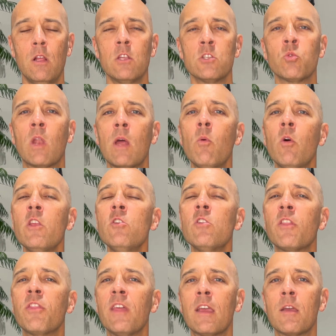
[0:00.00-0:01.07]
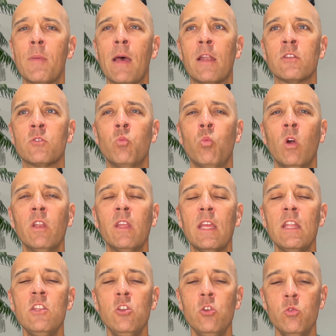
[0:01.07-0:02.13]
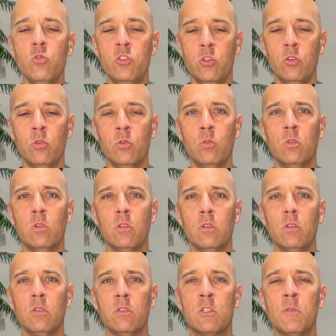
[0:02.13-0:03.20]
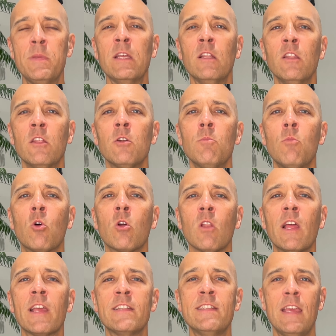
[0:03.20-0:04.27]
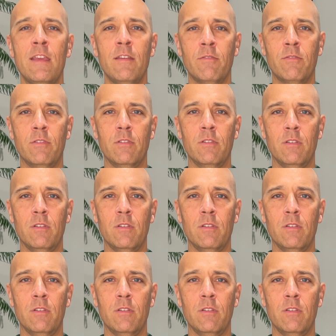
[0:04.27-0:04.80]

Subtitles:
So what I want you to think about is, what can you do to be a little more like Dave,